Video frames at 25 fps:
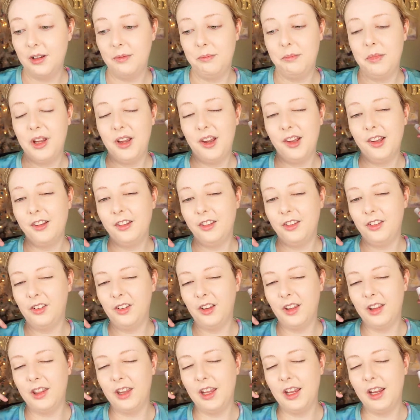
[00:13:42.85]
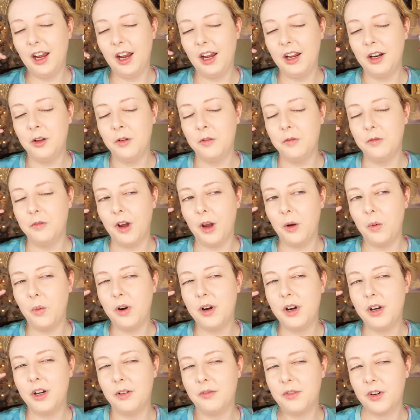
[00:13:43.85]
because they I want
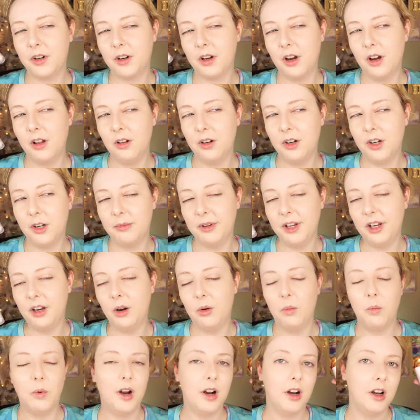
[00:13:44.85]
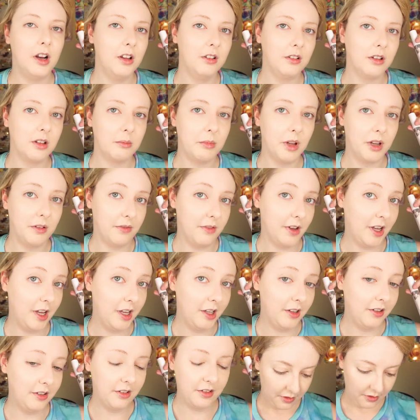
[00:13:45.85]
a different color depending on where it is on my
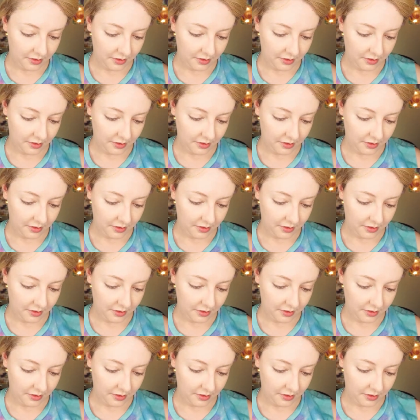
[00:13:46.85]
face.